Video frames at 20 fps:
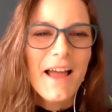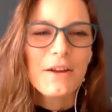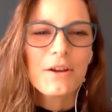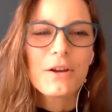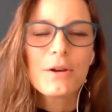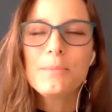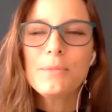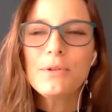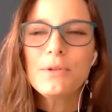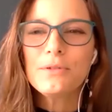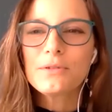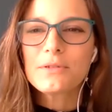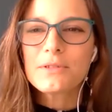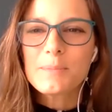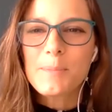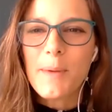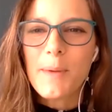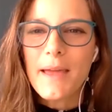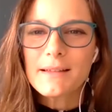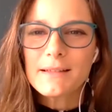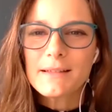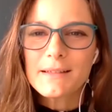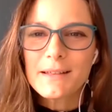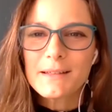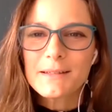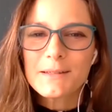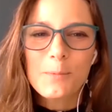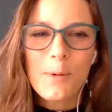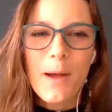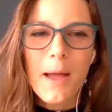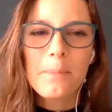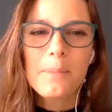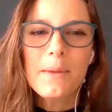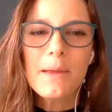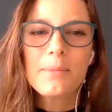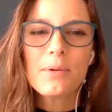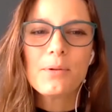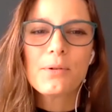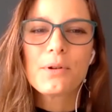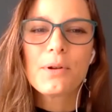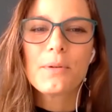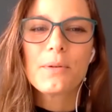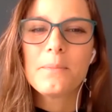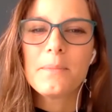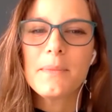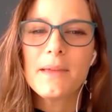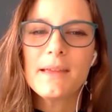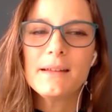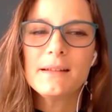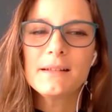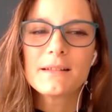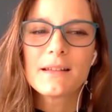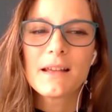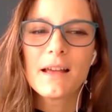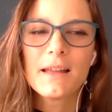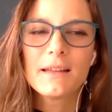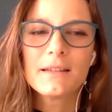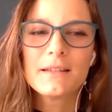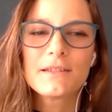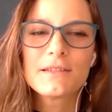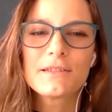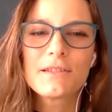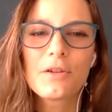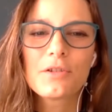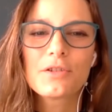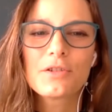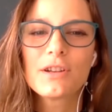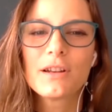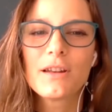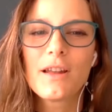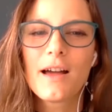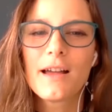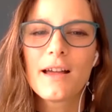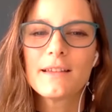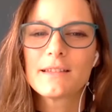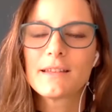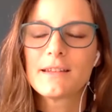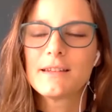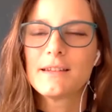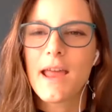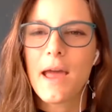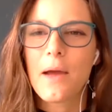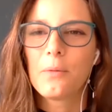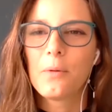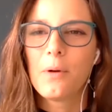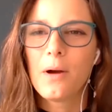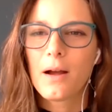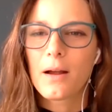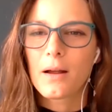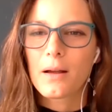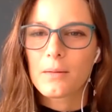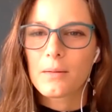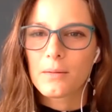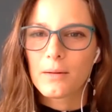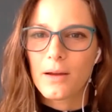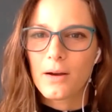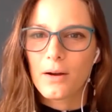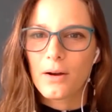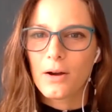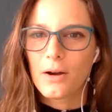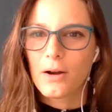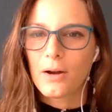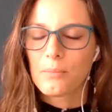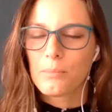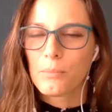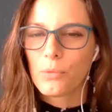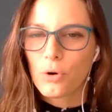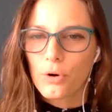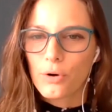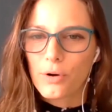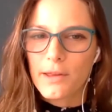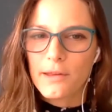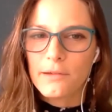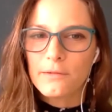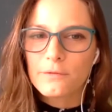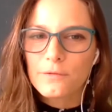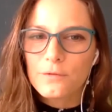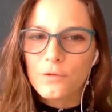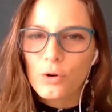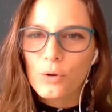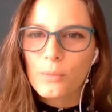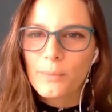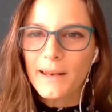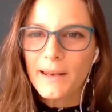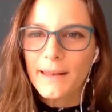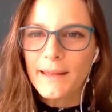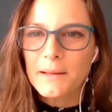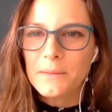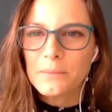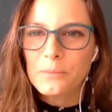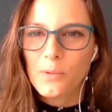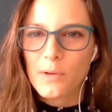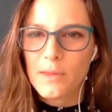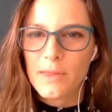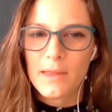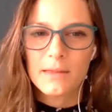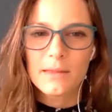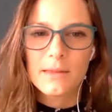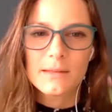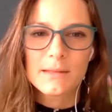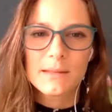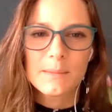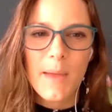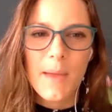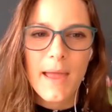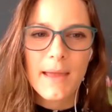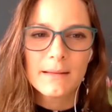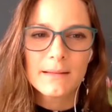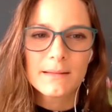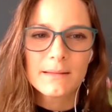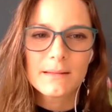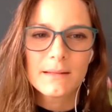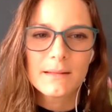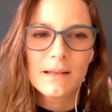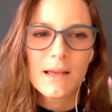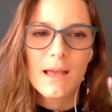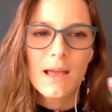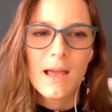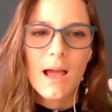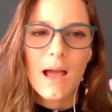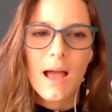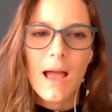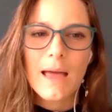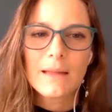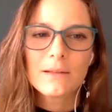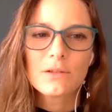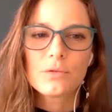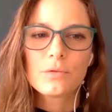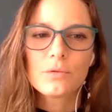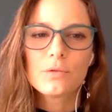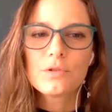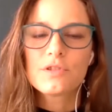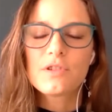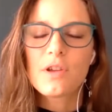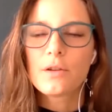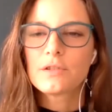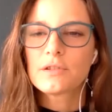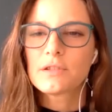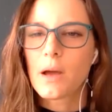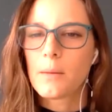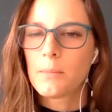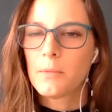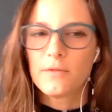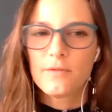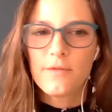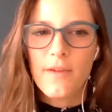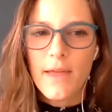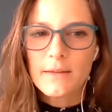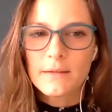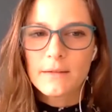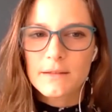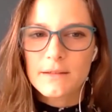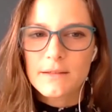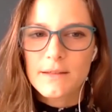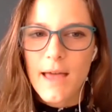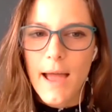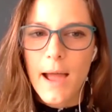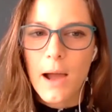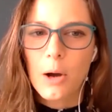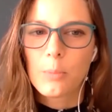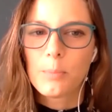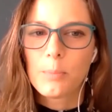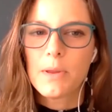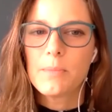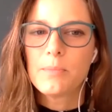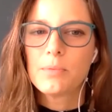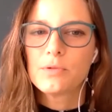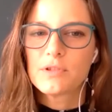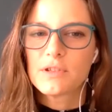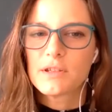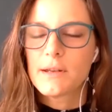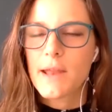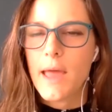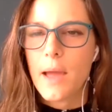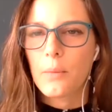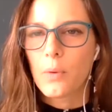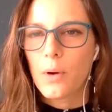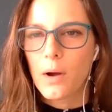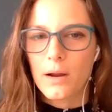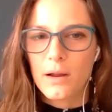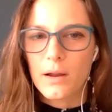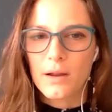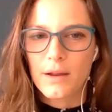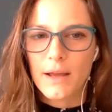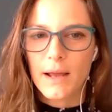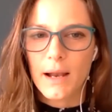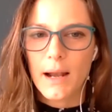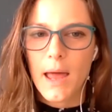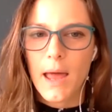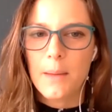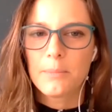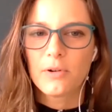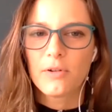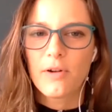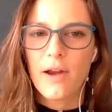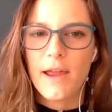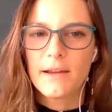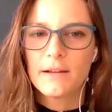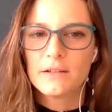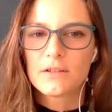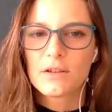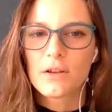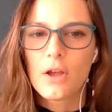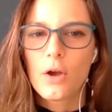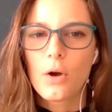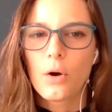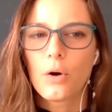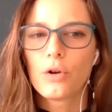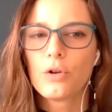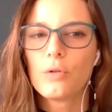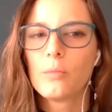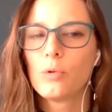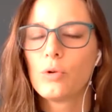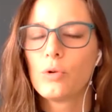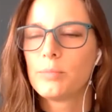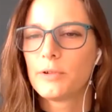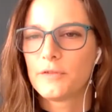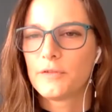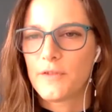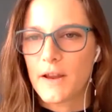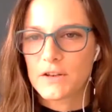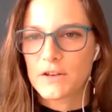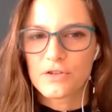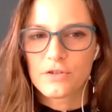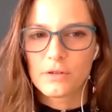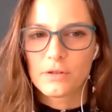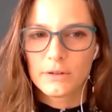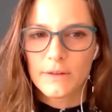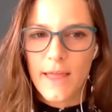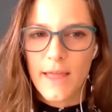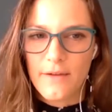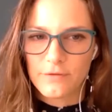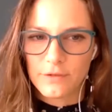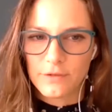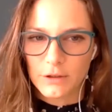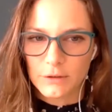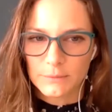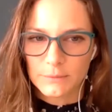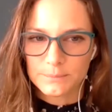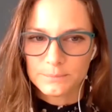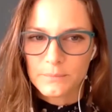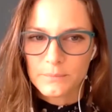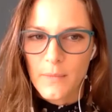Communal spaces where people can meet and socialize and network more informally within the space, and also some events that help people to network and collaborate on a more professional level.